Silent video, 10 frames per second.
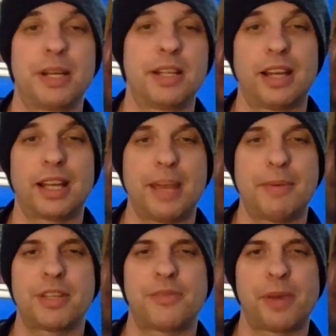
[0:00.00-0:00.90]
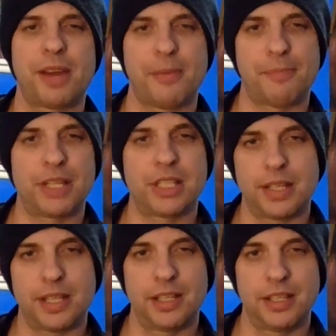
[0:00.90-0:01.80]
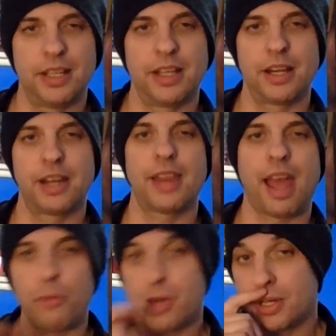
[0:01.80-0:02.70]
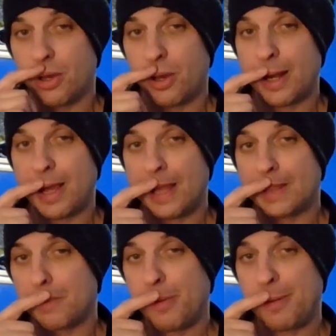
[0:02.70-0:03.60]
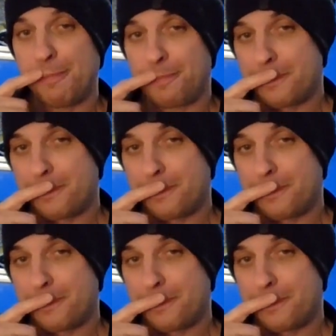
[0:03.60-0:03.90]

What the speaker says: but I gave myself a kind of a budget, and that wasn't on it at the moment.